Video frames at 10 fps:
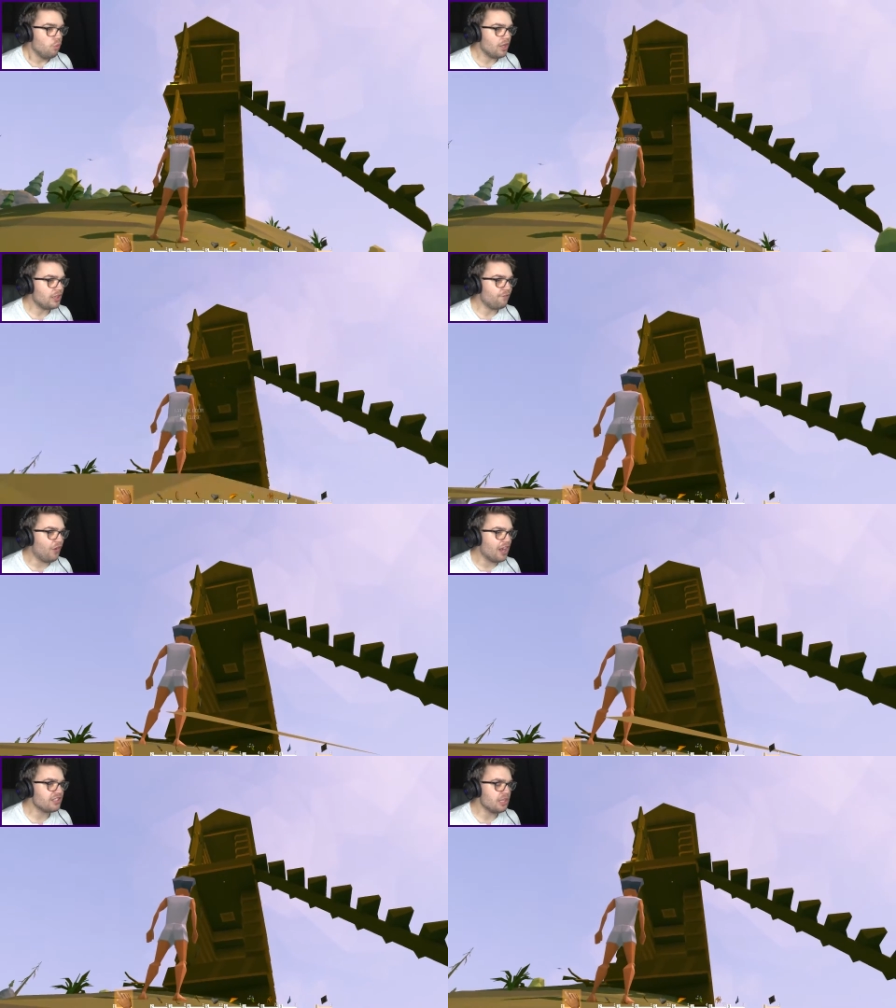What the
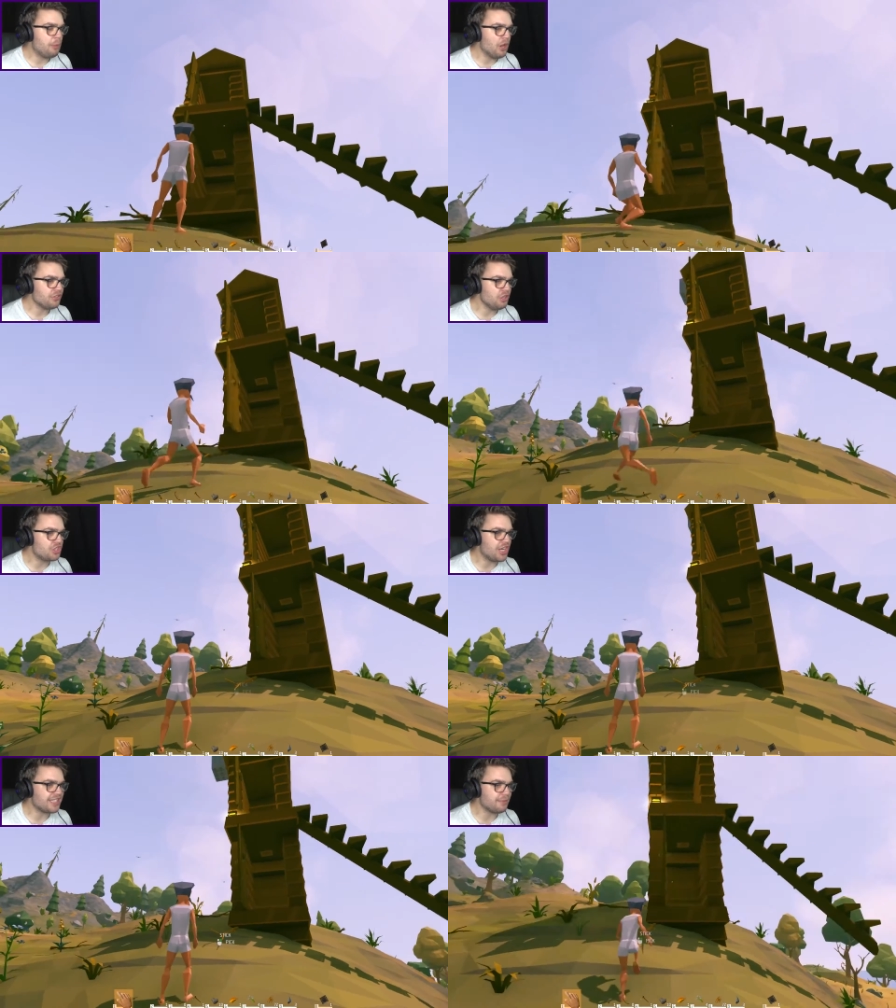fuck's the person who
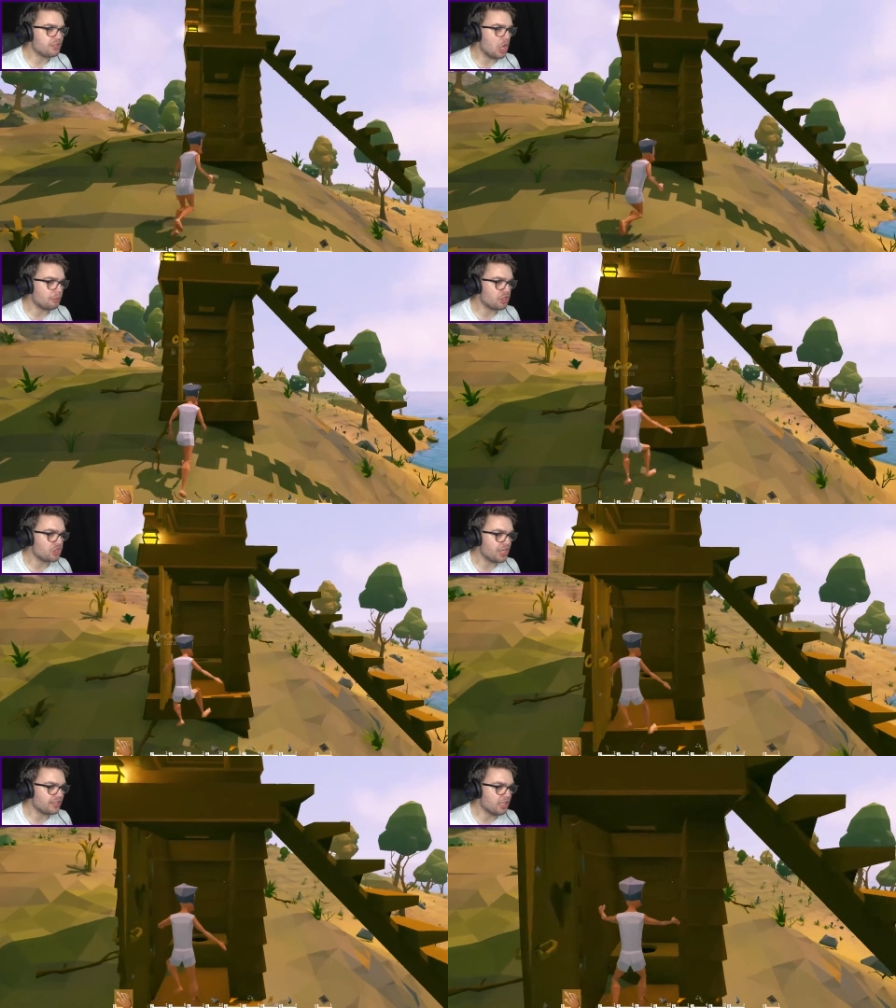shits at the top
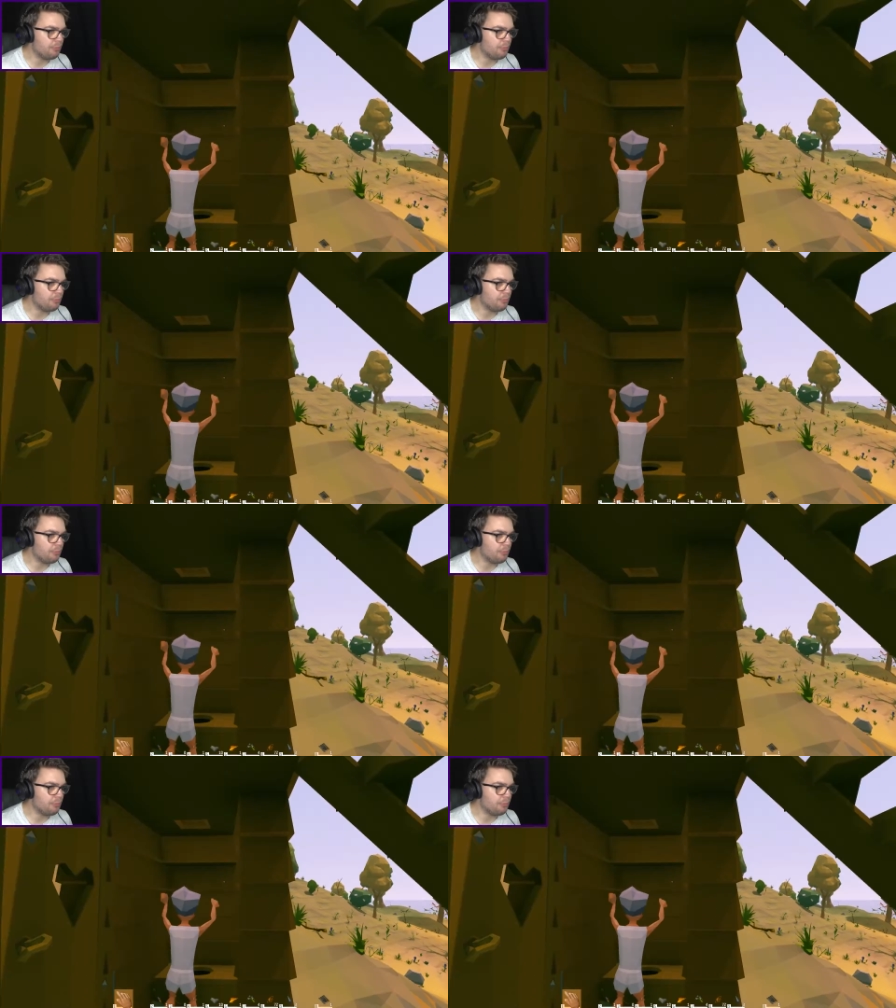just shits on the